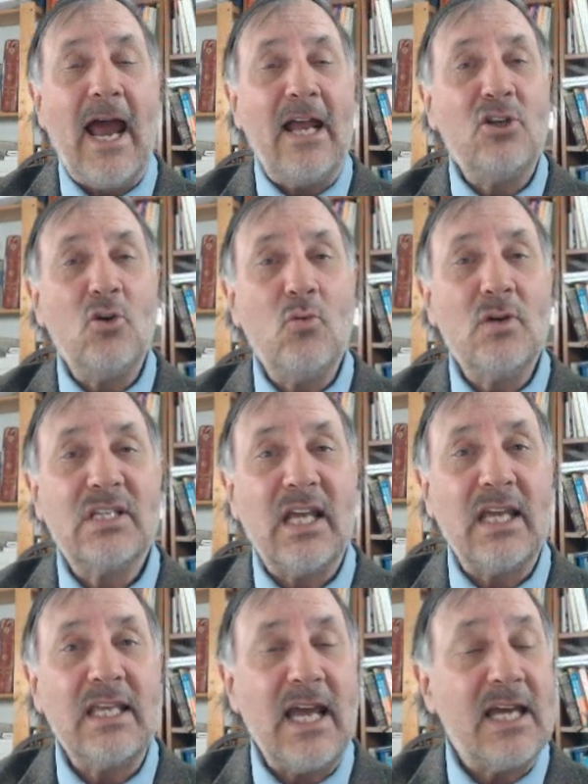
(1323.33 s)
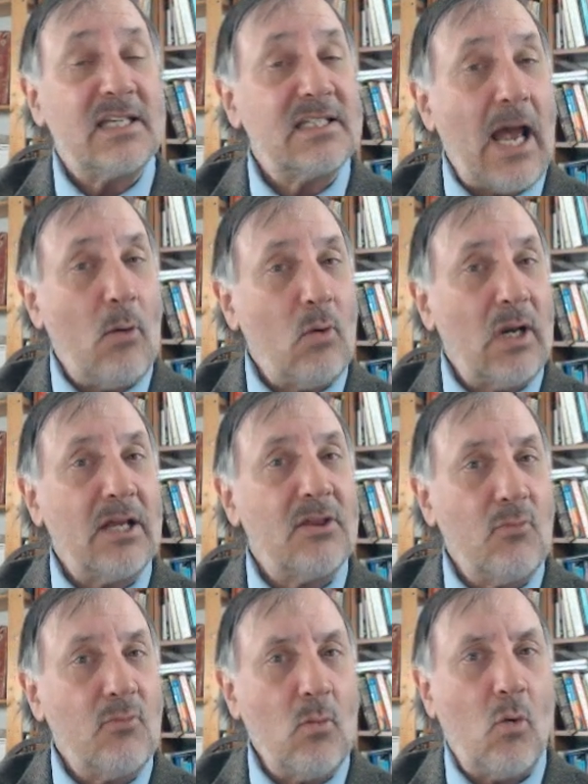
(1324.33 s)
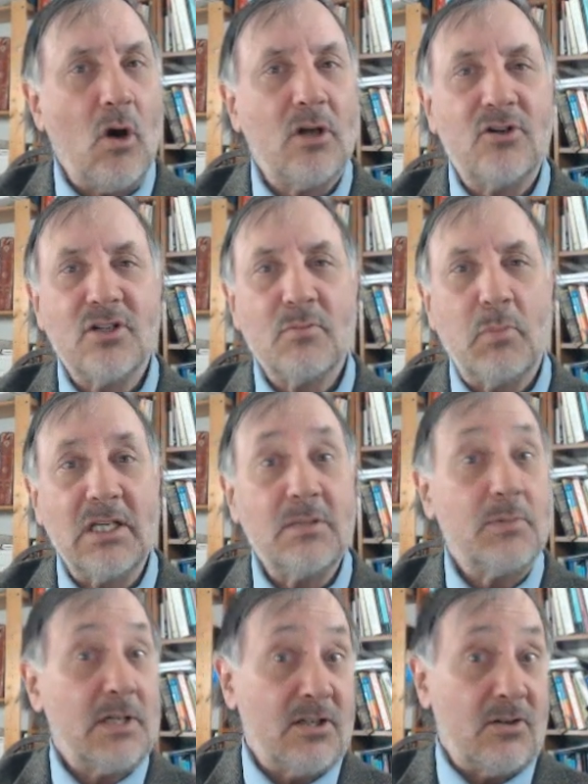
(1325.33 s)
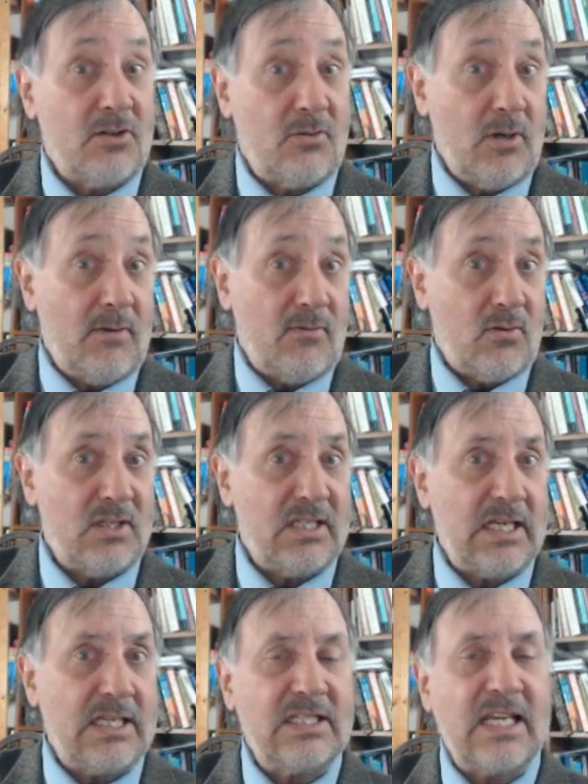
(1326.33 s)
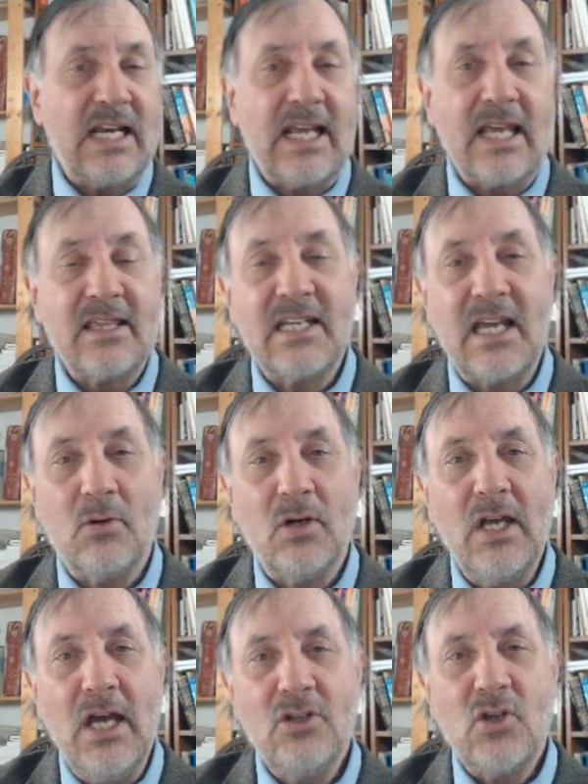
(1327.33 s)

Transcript: And you would say, "Yes, I would like three waters, please," because there's three of you sitting at the table.